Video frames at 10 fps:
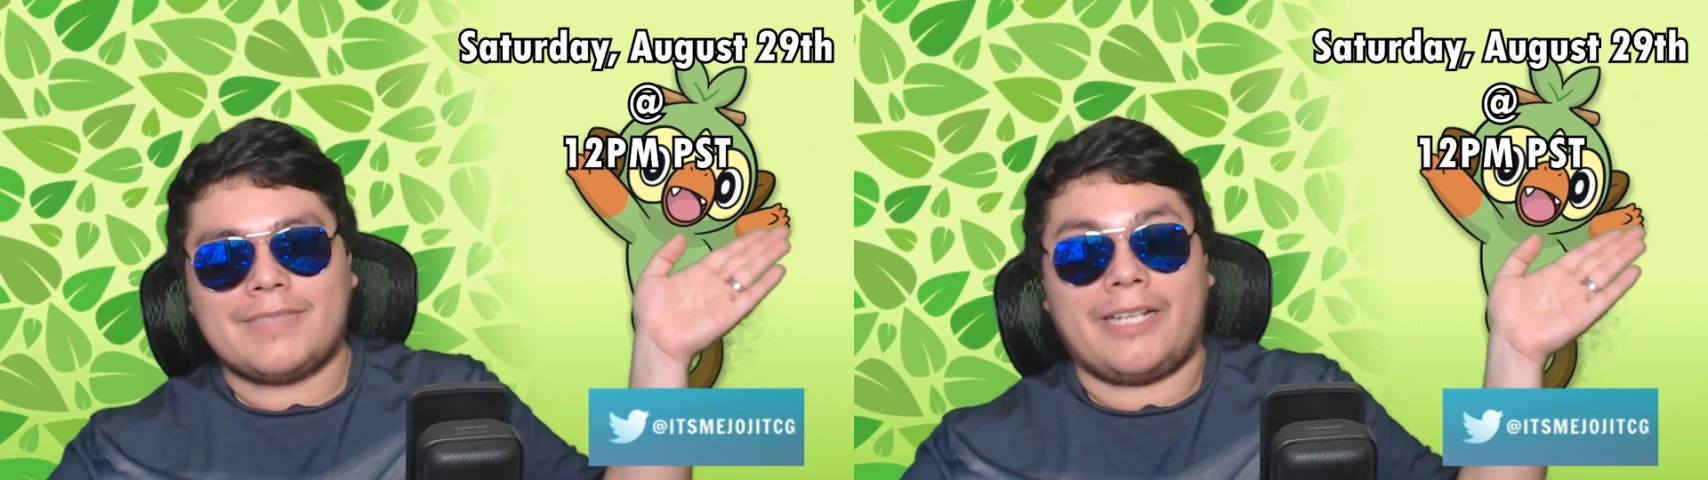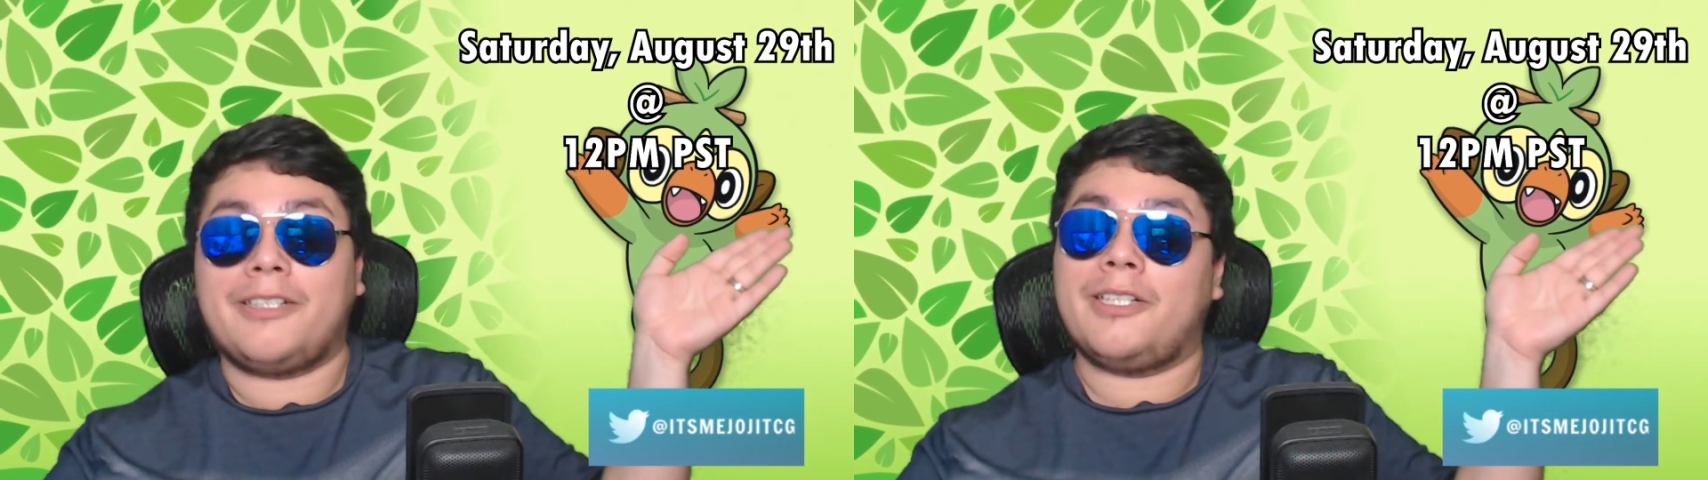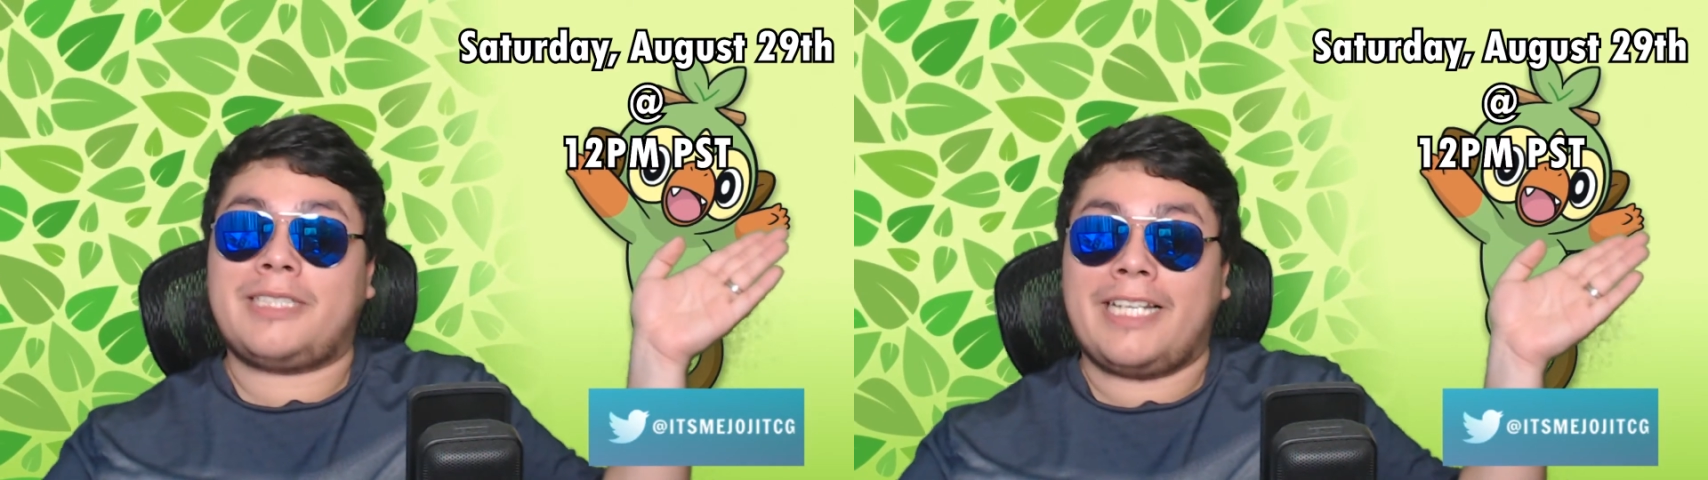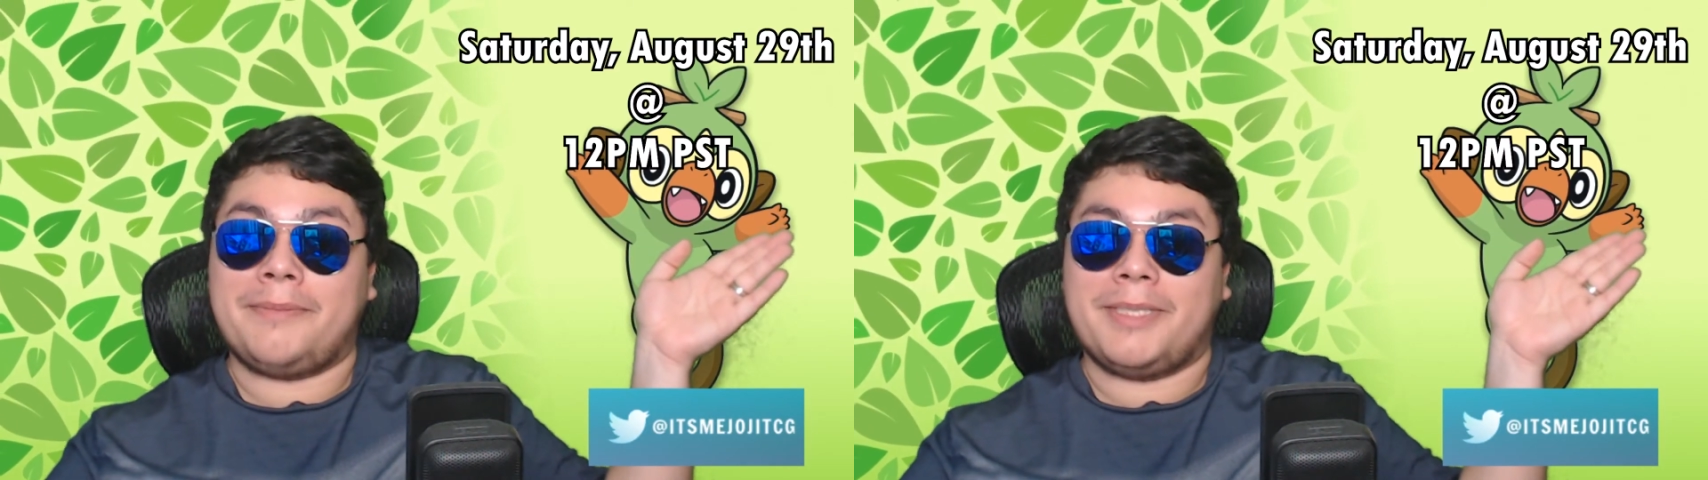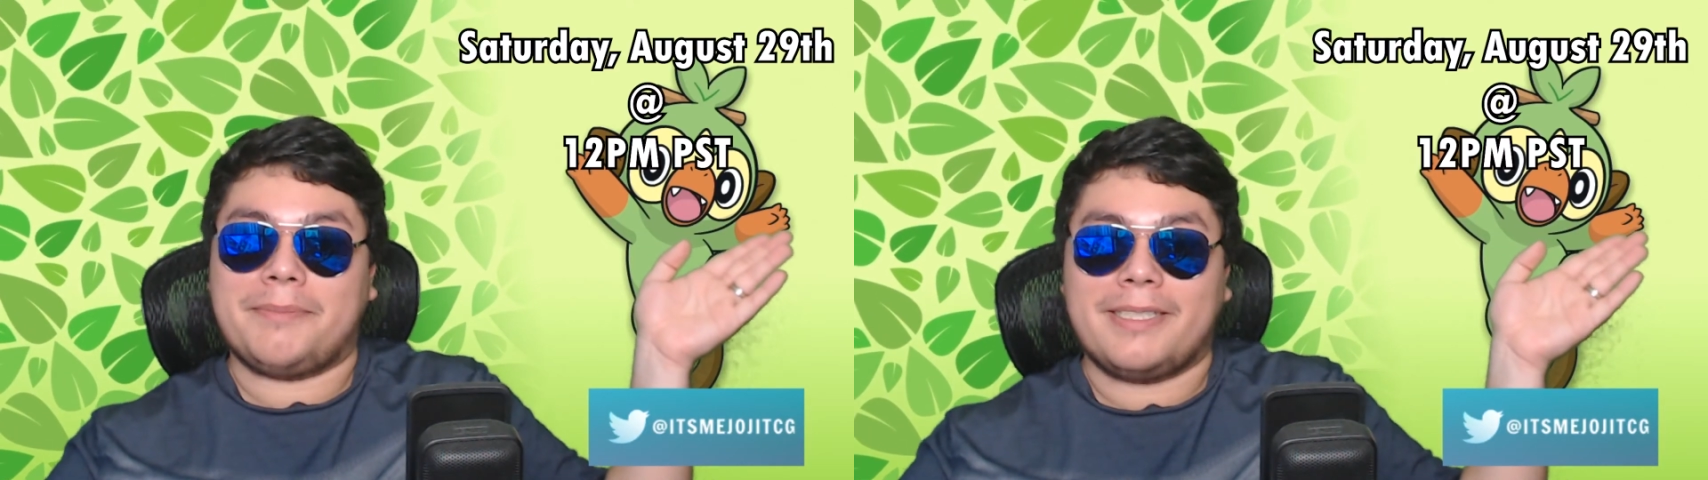I don't know the time
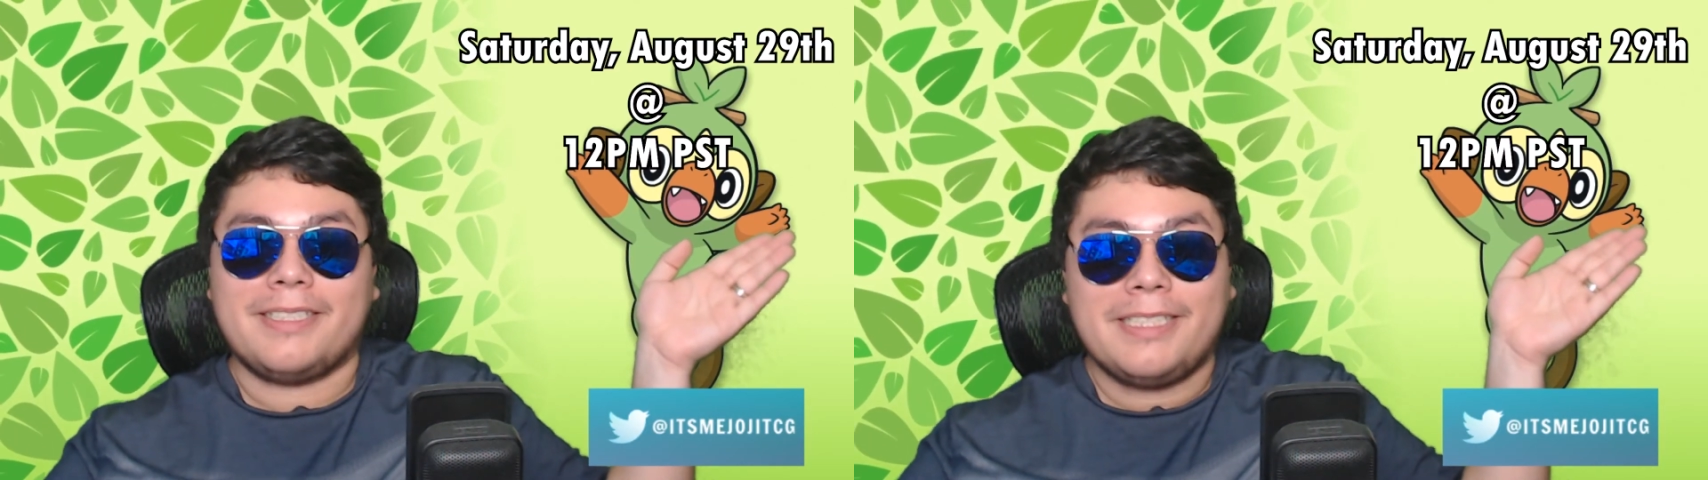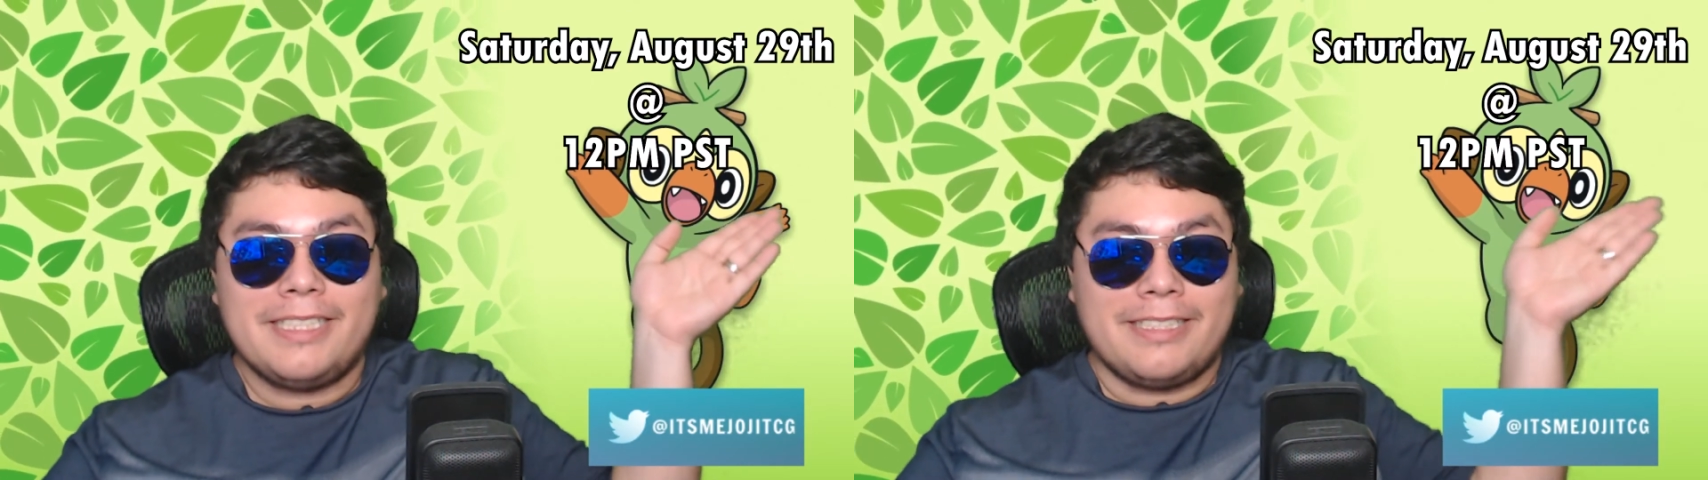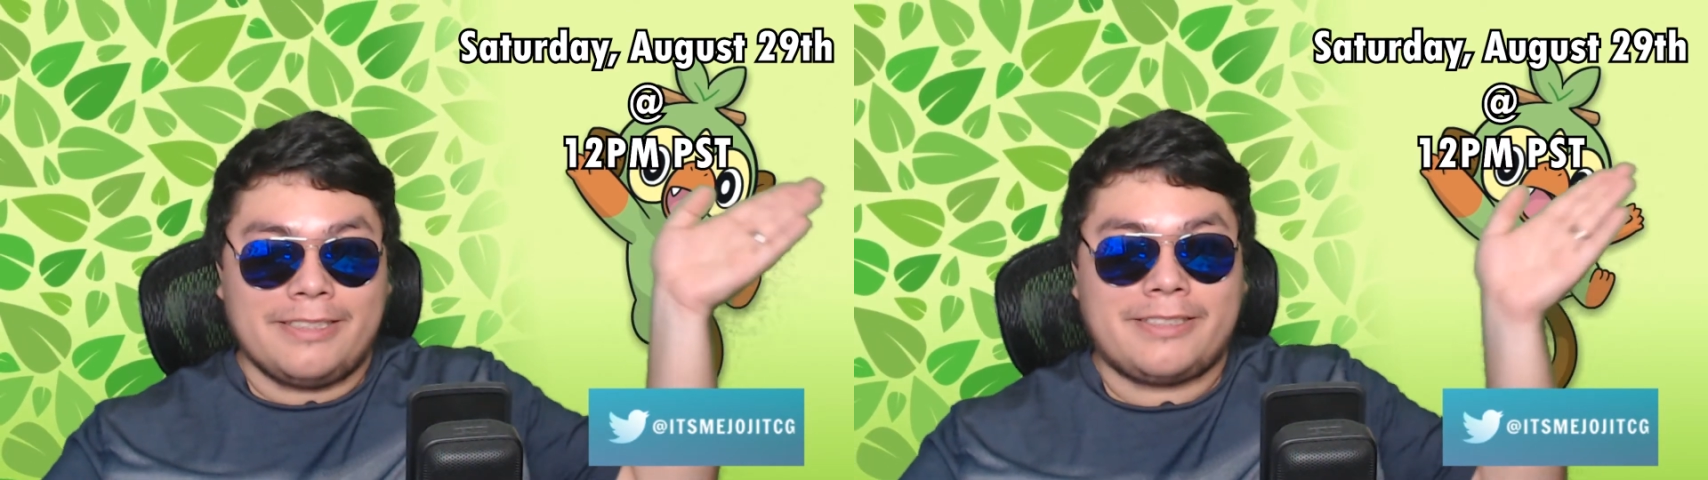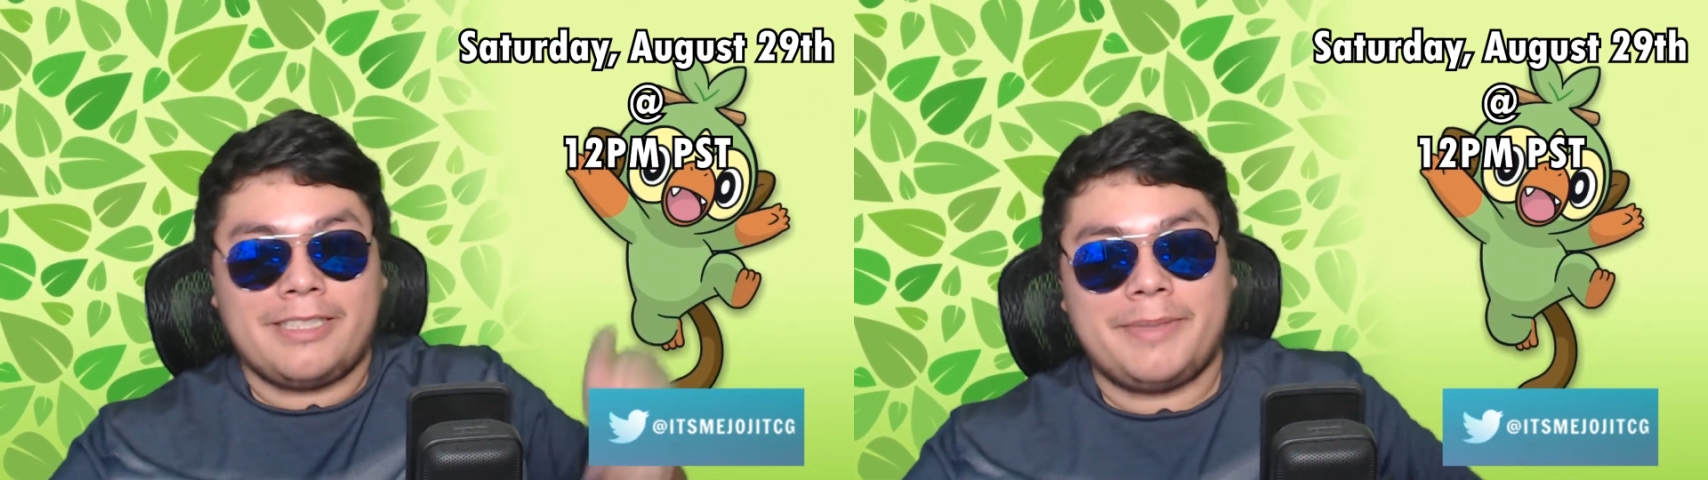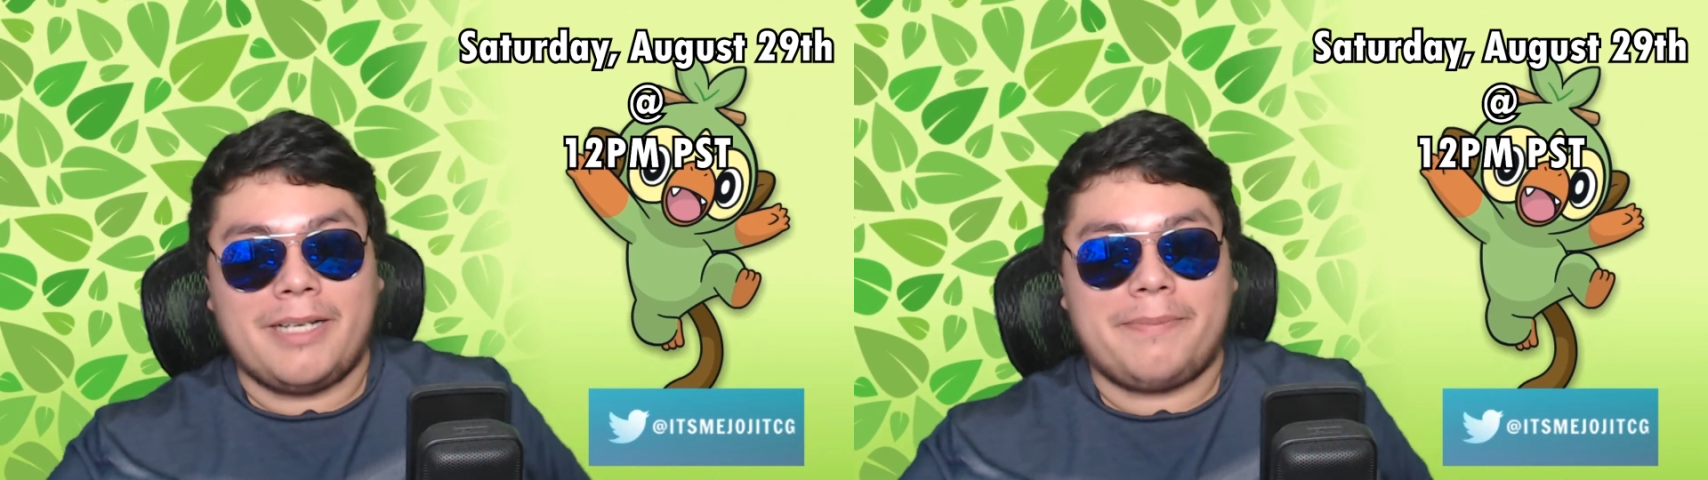yet, but it's going to be up